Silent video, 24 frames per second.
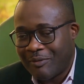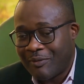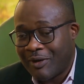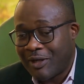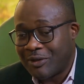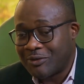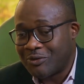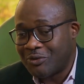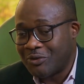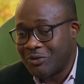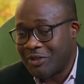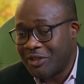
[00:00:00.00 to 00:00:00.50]

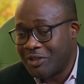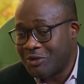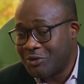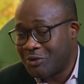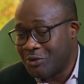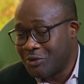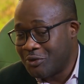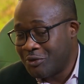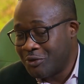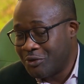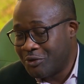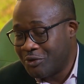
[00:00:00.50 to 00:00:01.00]
about to
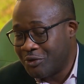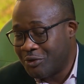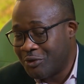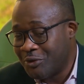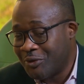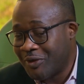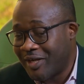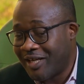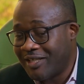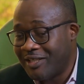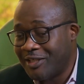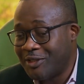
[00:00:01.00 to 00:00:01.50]
introduce
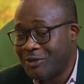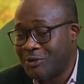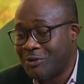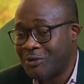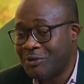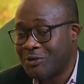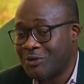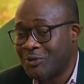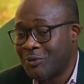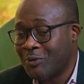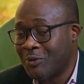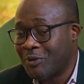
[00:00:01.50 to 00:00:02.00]
you, I did
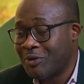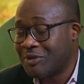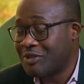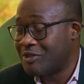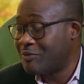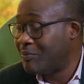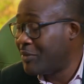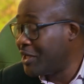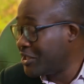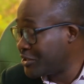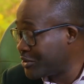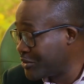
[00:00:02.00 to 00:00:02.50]
use the word
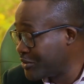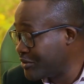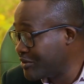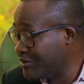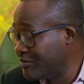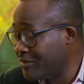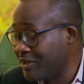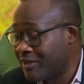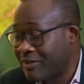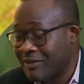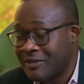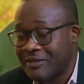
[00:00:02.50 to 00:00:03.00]
special
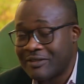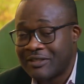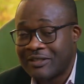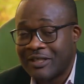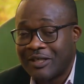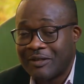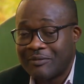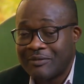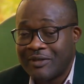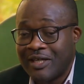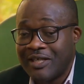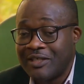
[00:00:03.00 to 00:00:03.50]
because
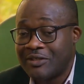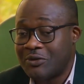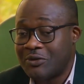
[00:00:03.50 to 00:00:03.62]
uh, there